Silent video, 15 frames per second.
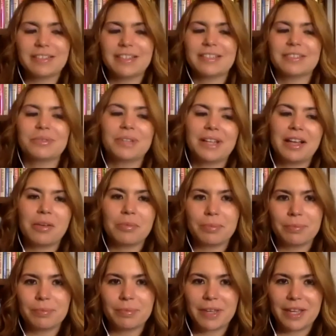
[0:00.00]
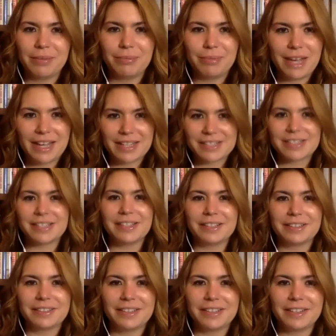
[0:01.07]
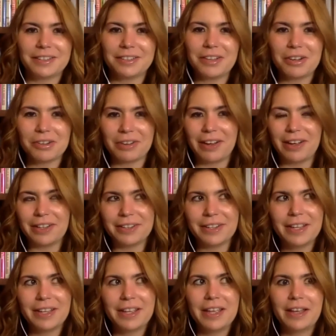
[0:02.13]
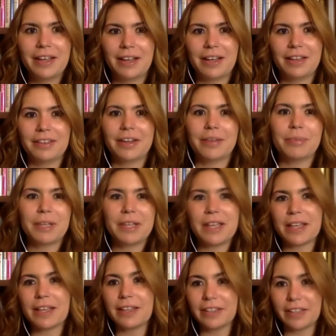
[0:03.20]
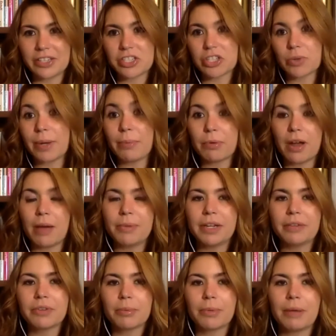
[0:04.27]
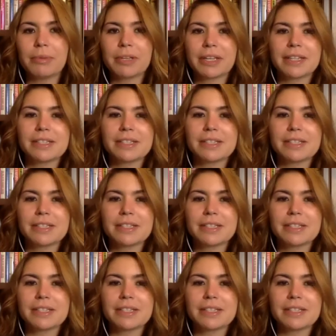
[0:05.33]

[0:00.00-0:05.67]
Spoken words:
will help Ken Paxton in the long run. There being at least three prominent Republicans in